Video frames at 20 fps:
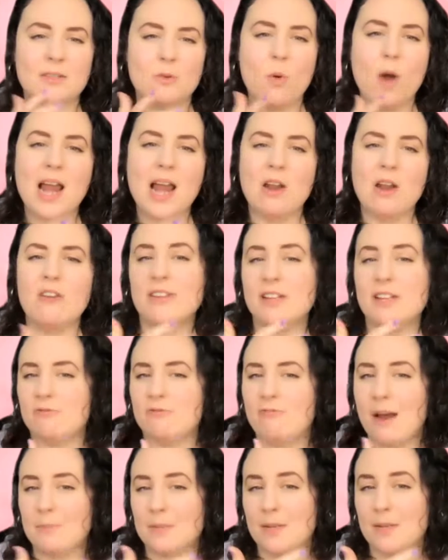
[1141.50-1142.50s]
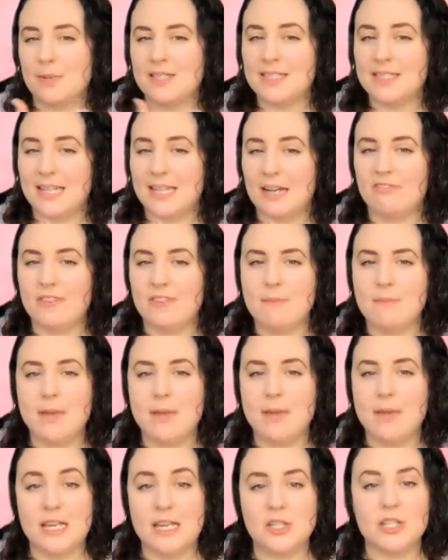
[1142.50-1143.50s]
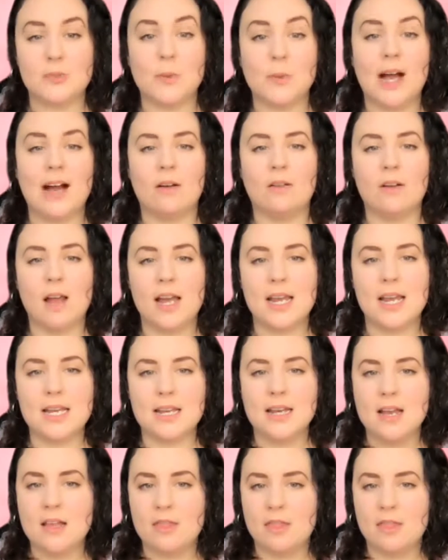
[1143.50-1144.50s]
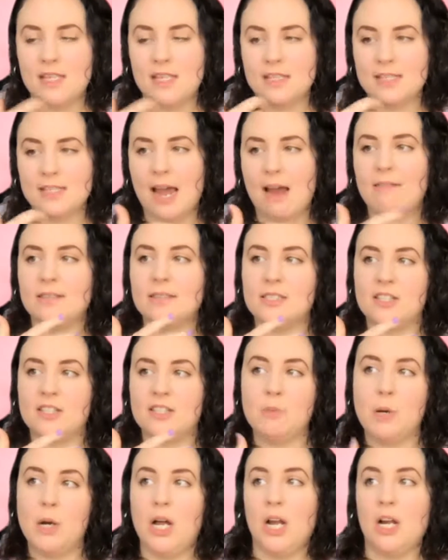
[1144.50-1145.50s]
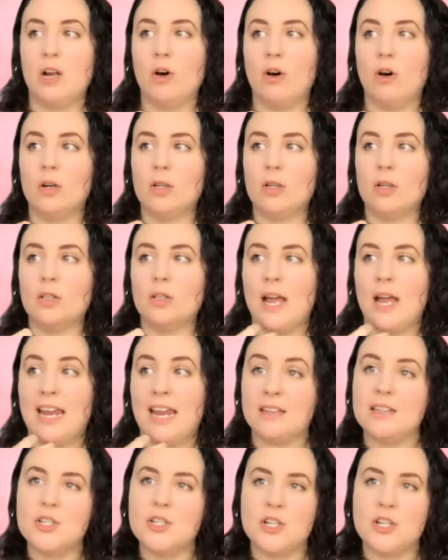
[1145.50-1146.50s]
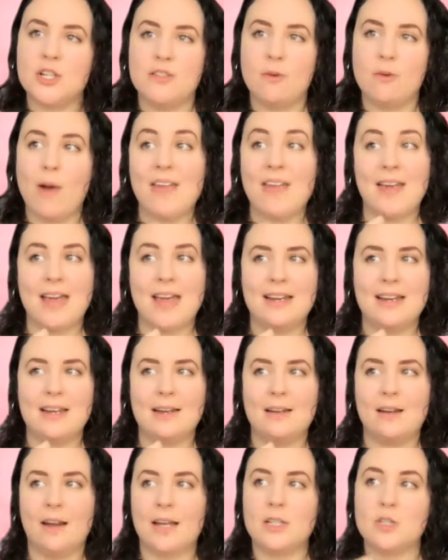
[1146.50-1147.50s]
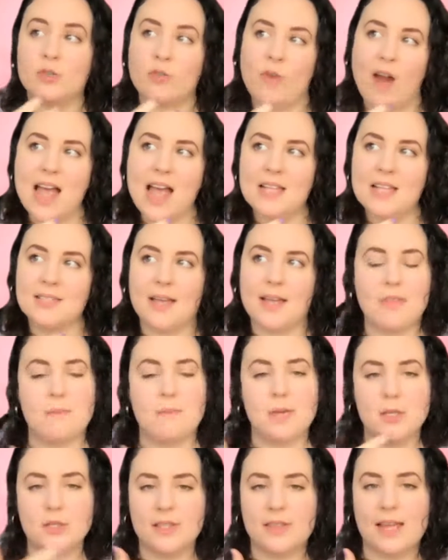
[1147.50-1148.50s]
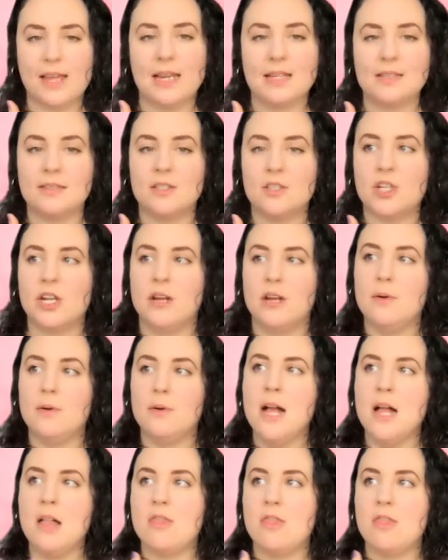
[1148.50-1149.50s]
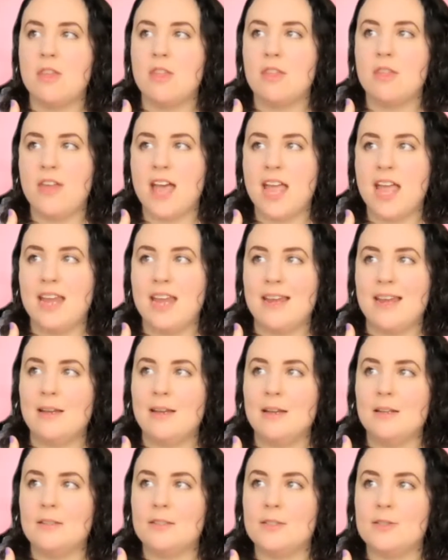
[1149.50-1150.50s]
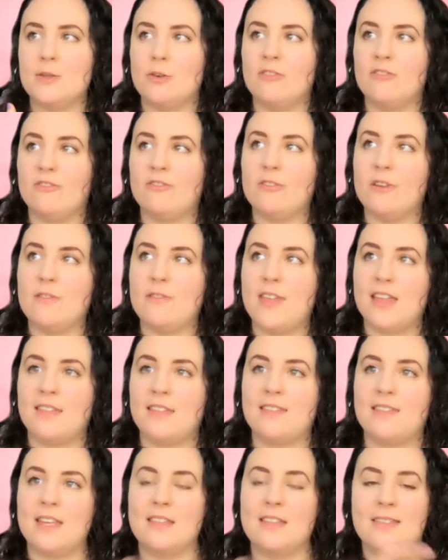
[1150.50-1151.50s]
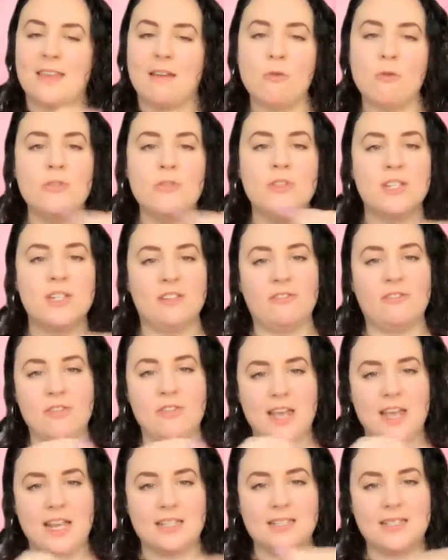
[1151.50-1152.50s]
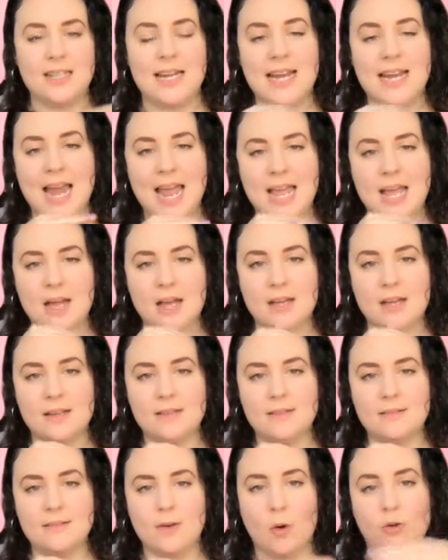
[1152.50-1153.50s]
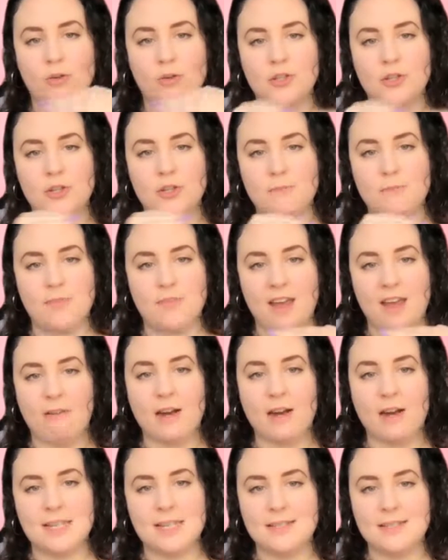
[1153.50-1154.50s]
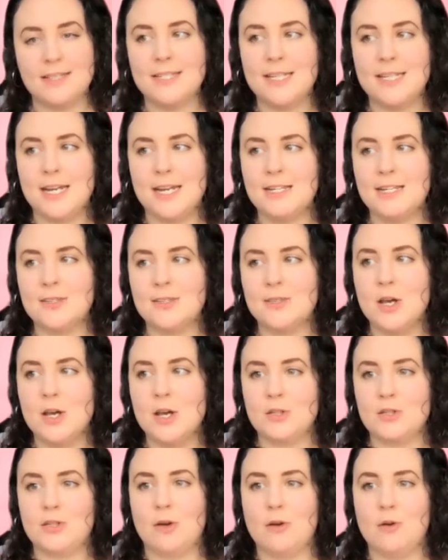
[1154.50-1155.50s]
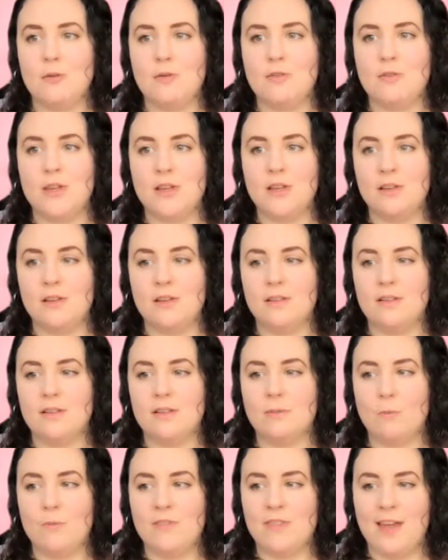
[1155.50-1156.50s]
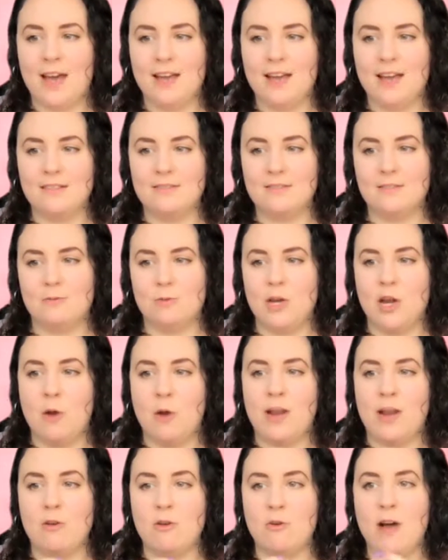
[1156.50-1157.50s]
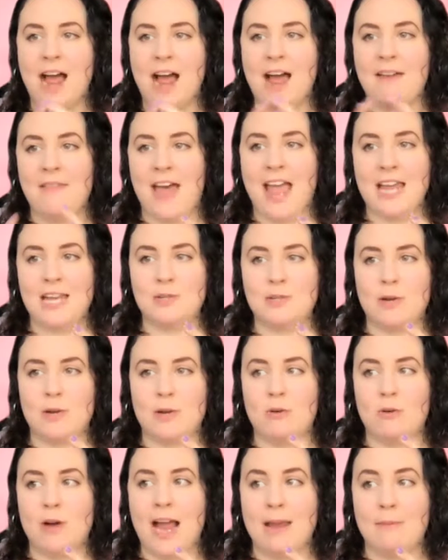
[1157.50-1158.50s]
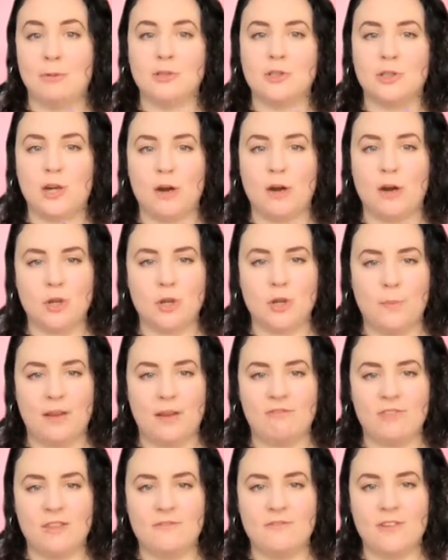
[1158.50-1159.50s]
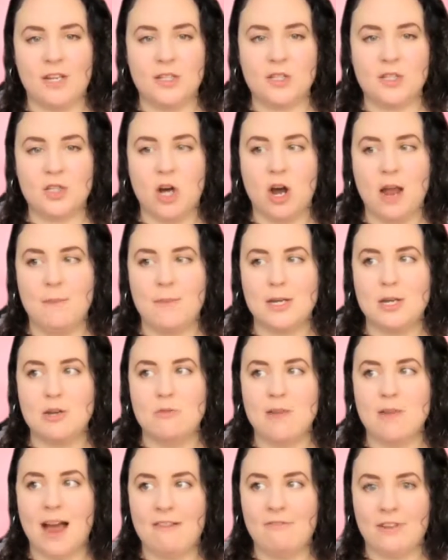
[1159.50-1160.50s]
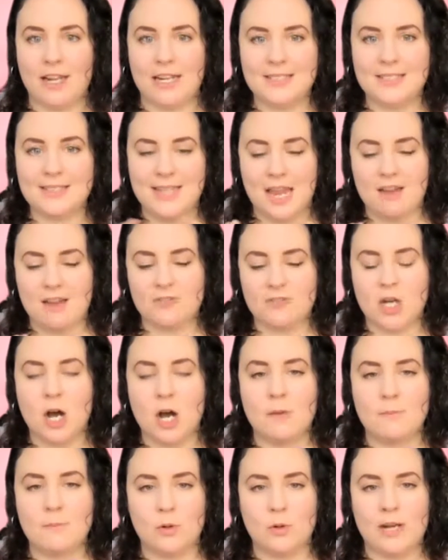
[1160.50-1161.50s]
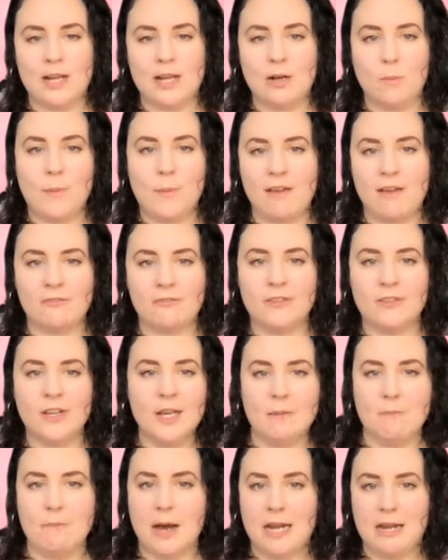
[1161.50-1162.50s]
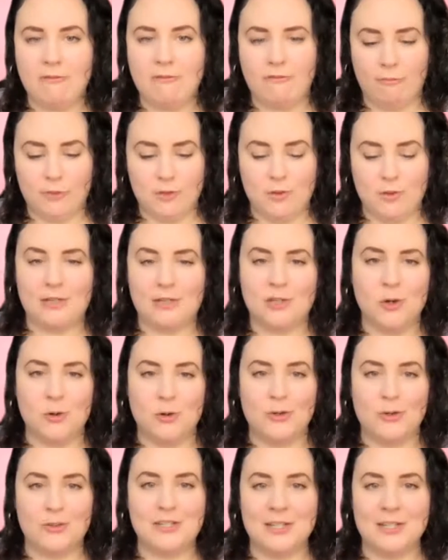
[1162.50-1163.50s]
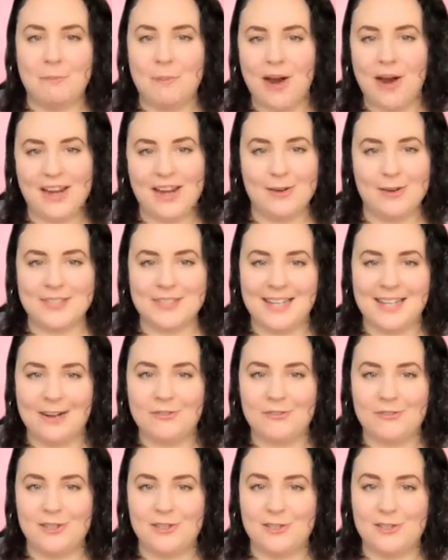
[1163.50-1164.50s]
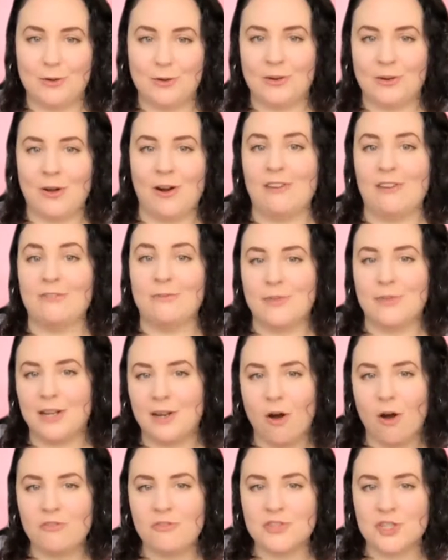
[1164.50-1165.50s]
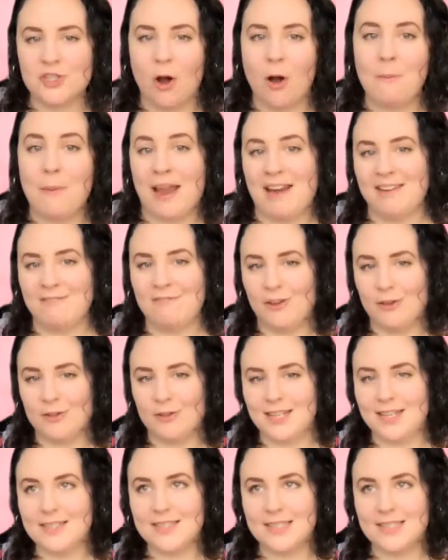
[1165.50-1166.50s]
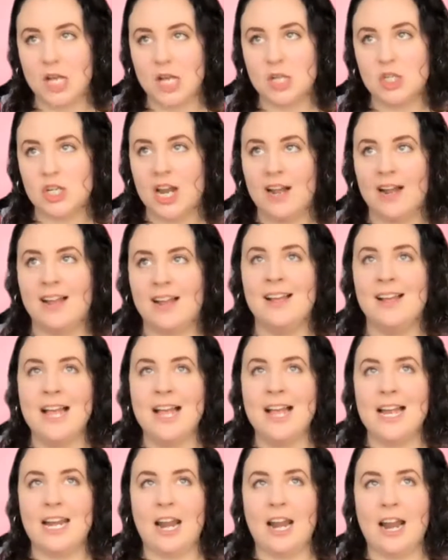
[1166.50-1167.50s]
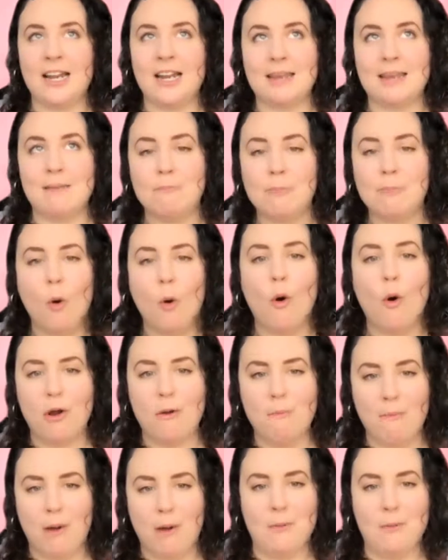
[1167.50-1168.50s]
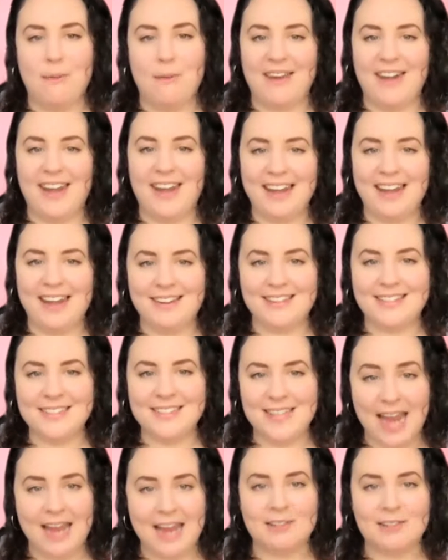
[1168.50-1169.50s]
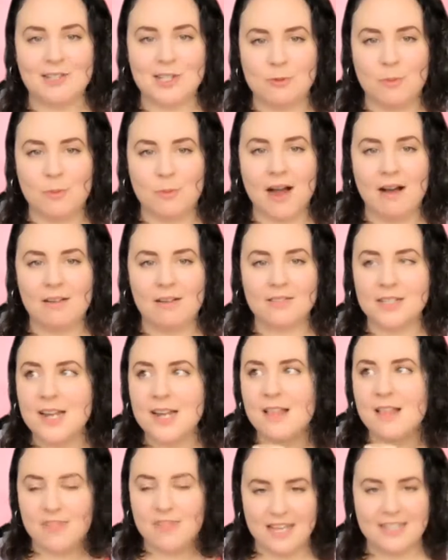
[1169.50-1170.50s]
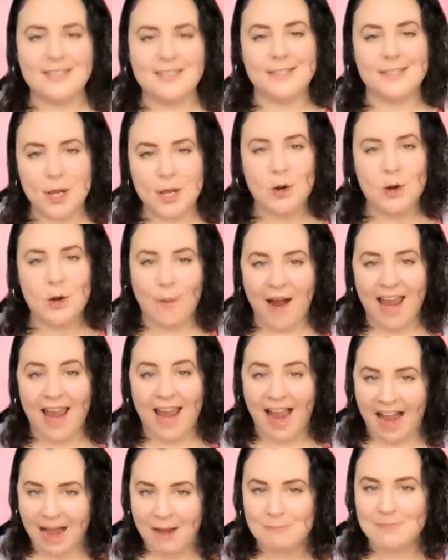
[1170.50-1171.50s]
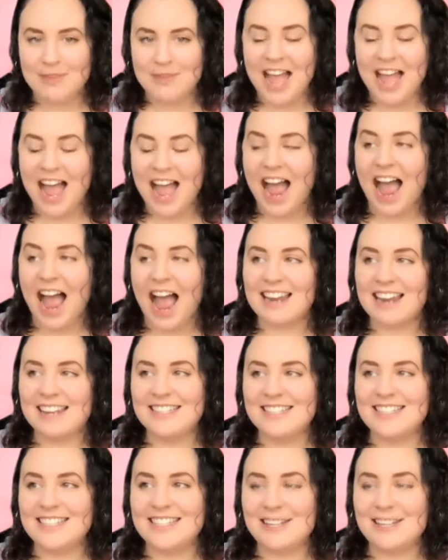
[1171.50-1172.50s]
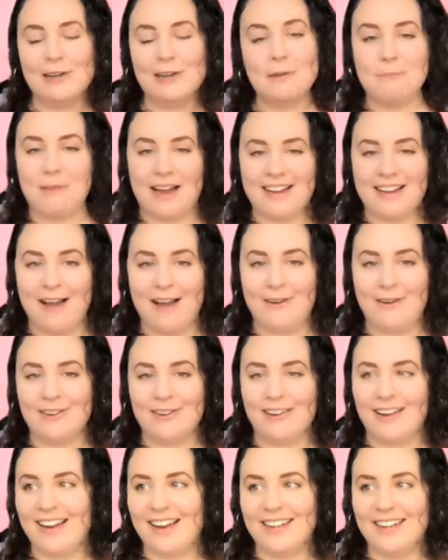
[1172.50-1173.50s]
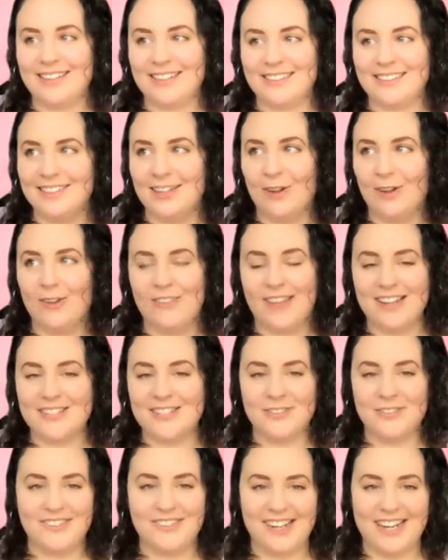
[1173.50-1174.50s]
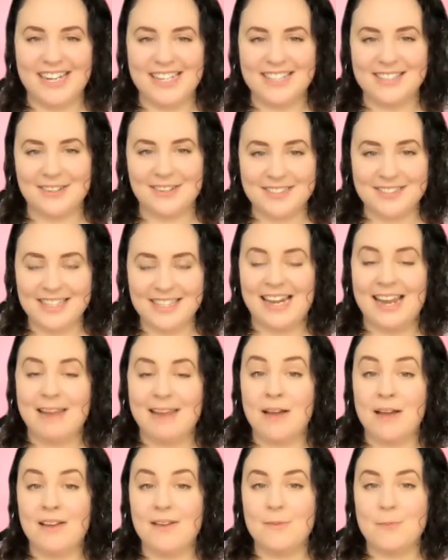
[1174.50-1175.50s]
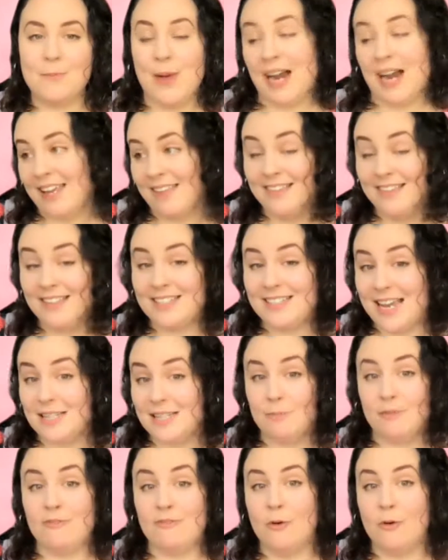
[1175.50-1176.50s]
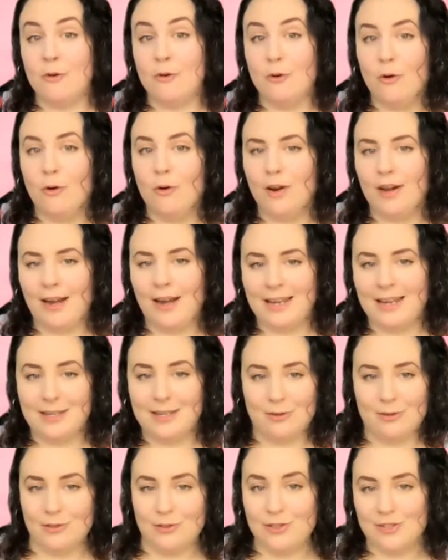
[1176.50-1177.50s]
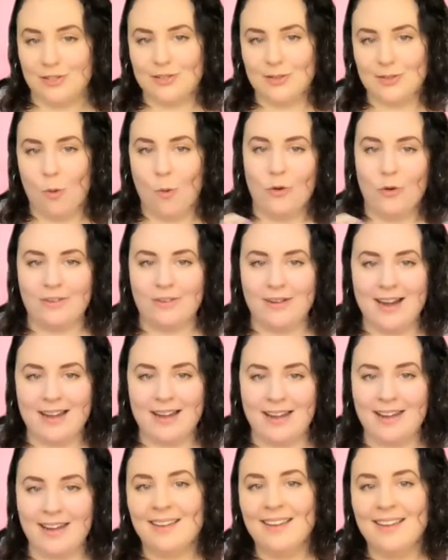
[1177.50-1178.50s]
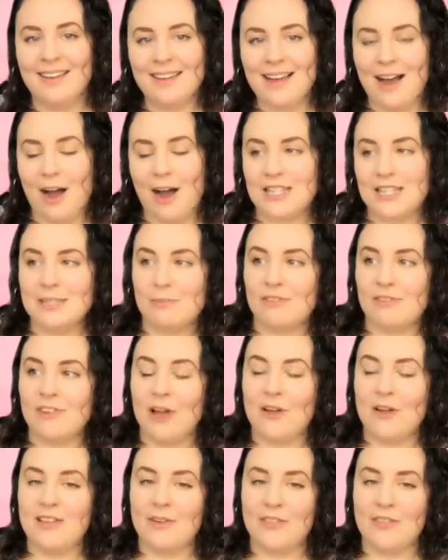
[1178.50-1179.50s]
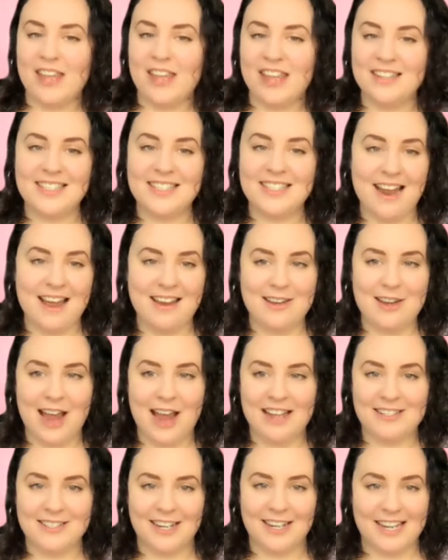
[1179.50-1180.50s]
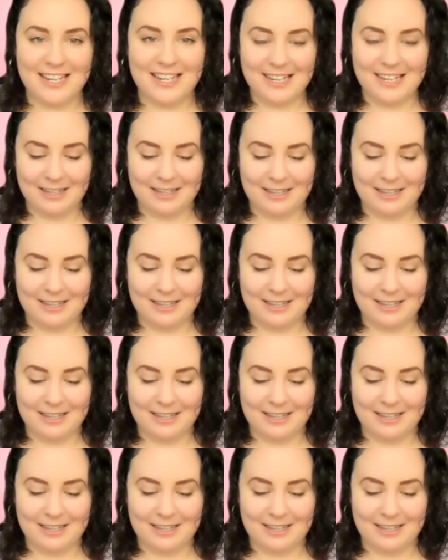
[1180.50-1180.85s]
it's quite a lot of it is wrapped up in self-image as well. Like, these characters have put a lot into the way they like dress and the music they listen to, that they sort of that they're all the different things that layer onto their identities. So that you know, when you're at that age where you're able to go shopping for the first time and you have like saved up your little bit of money from doing chores to buy yourself the dog collar from the goth shop, and it feels like such a like important moment in saying to the world, this is who I am. And you look back now and you're like, lol, that jewelry is so silly. But back in the days before, like, you could just order any item of clothing on the internet and you had to like